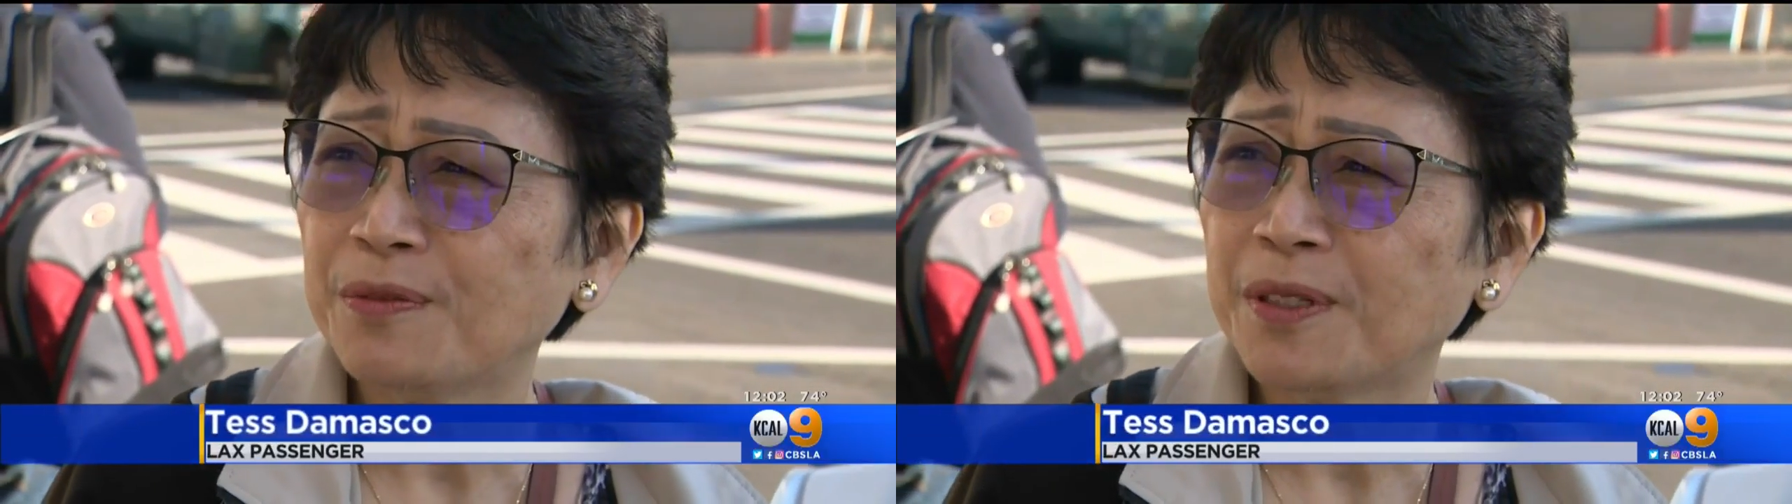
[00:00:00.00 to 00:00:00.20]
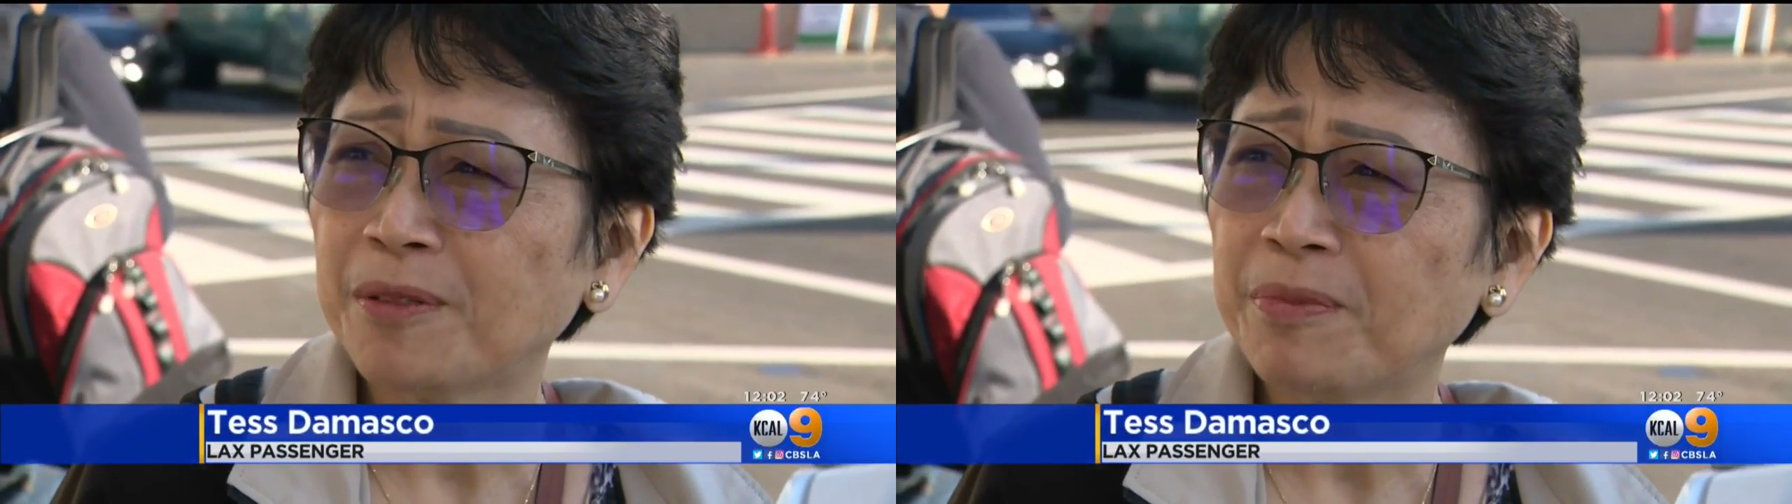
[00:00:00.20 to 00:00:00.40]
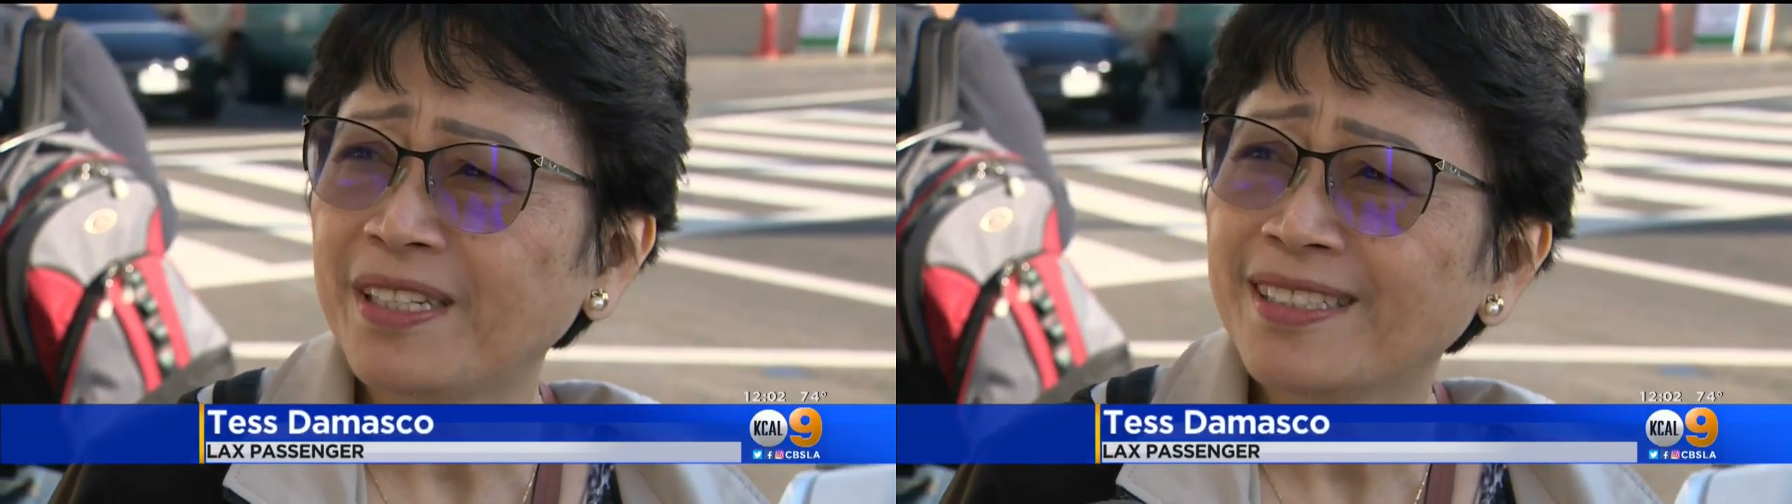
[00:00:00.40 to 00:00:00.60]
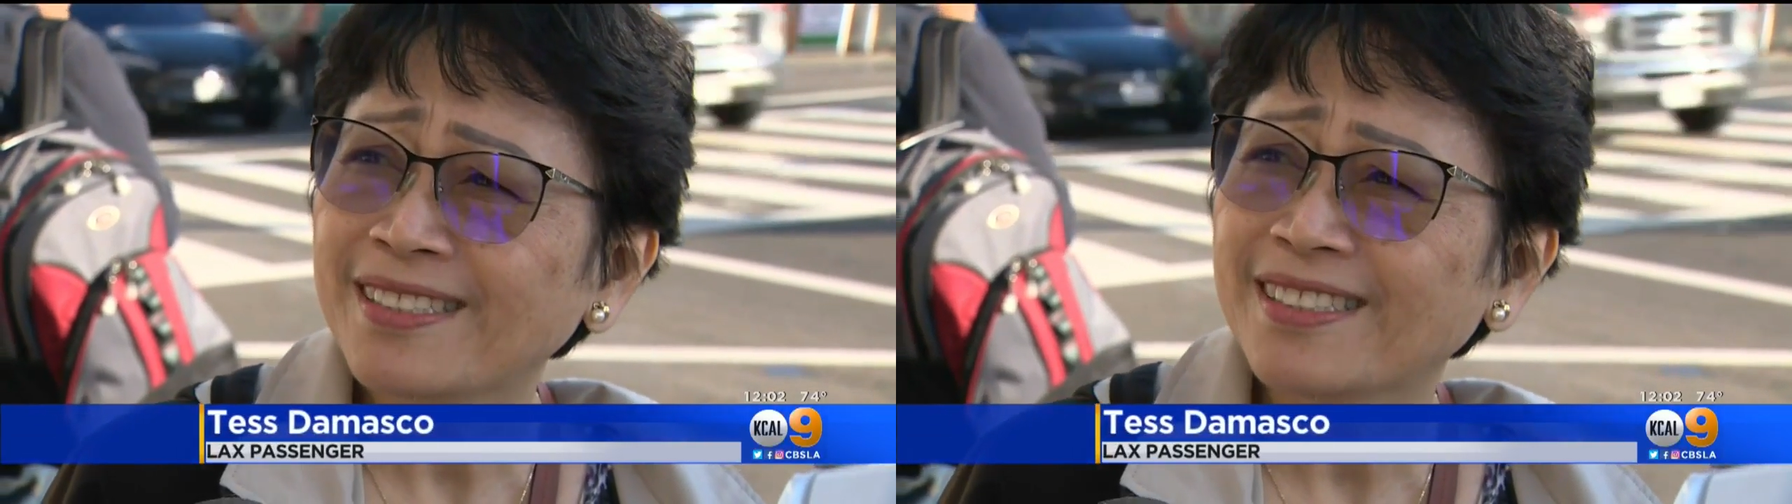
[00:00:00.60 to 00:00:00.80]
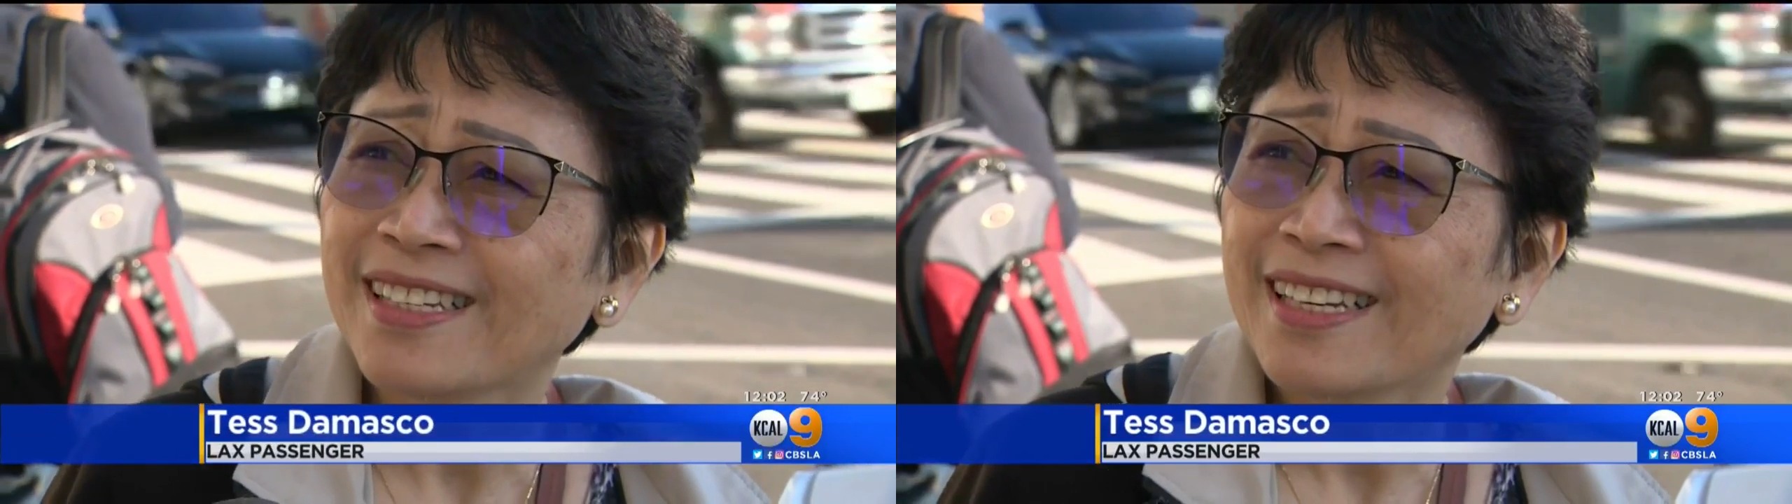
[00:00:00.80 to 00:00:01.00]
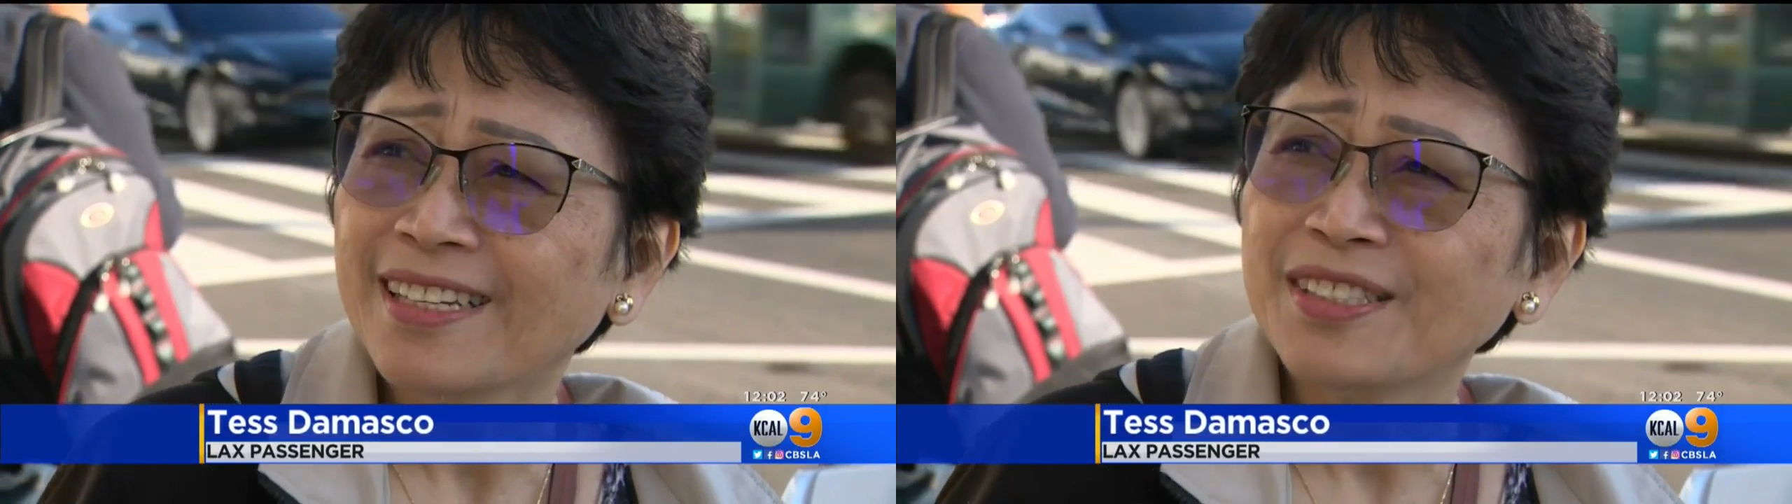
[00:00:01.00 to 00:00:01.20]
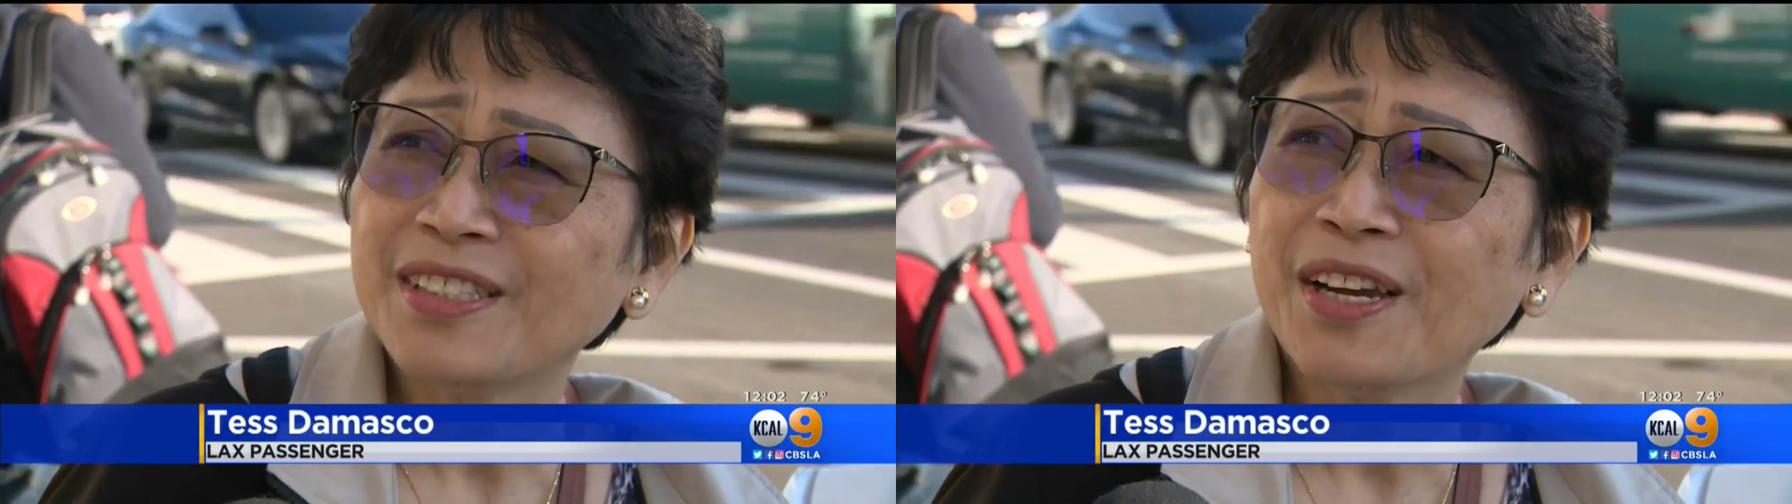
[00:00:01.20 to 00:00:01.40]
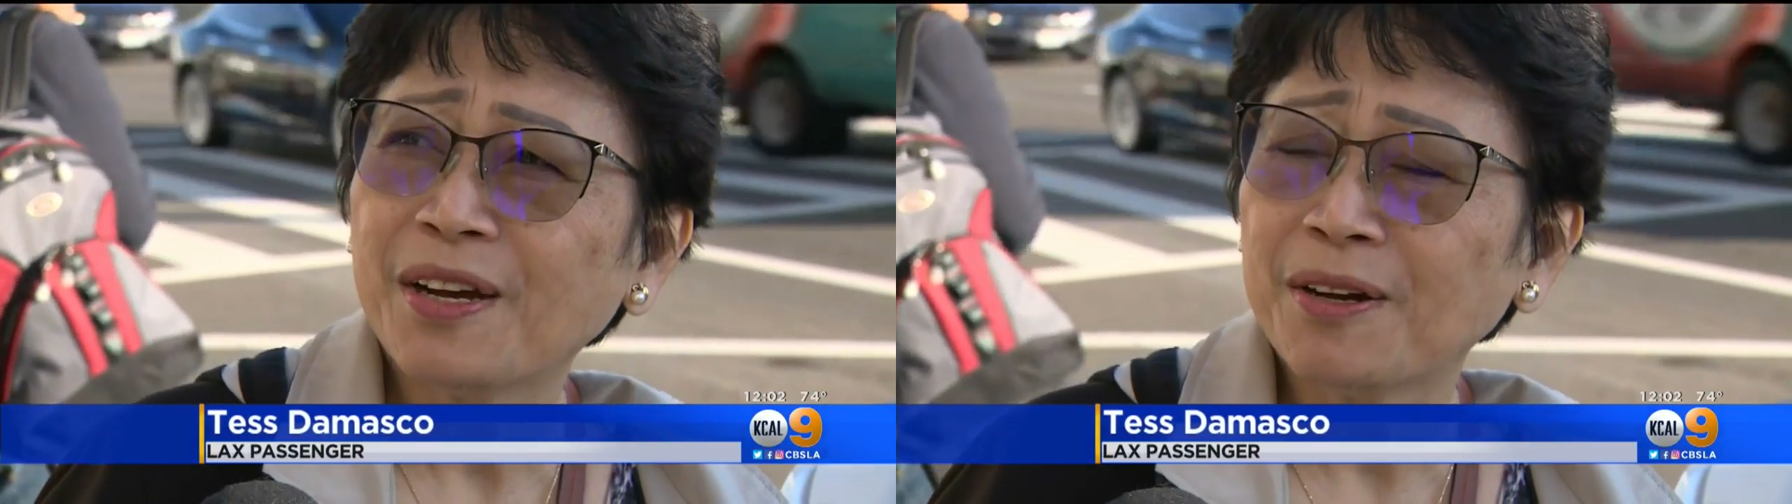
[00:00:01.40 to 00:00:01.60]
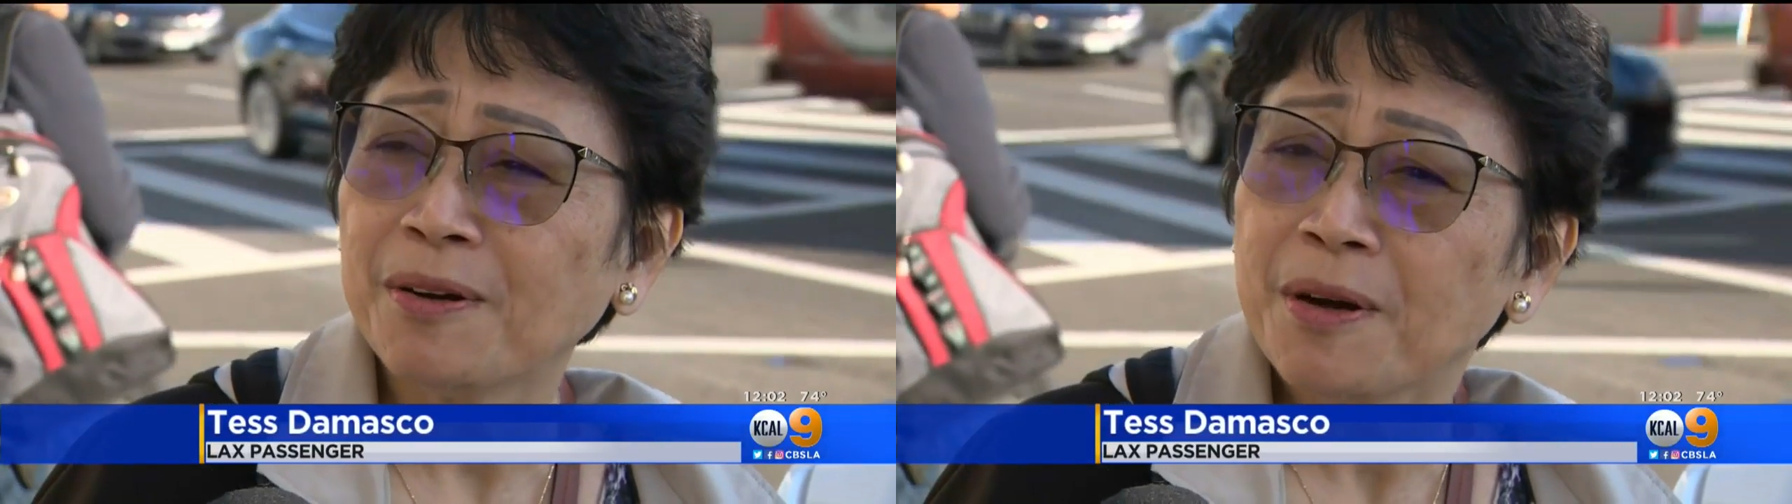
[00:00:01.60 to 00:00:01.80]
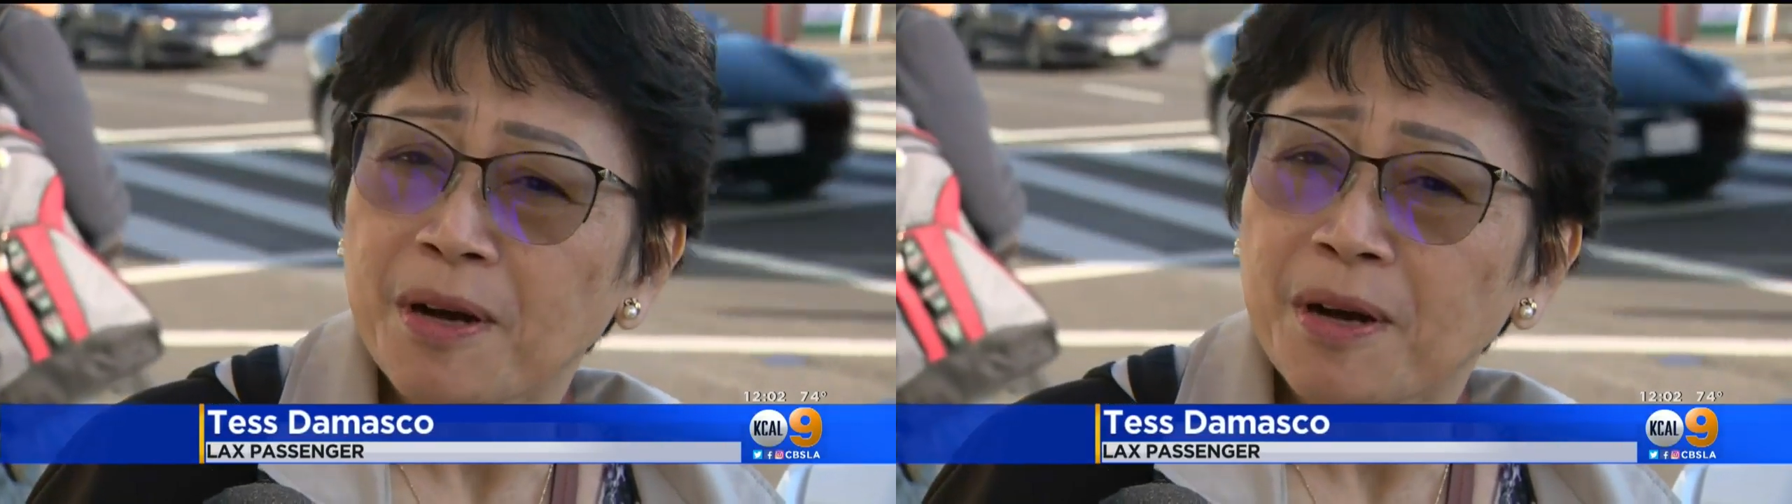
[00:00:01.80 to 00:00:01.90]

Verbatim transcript: Philippines, so,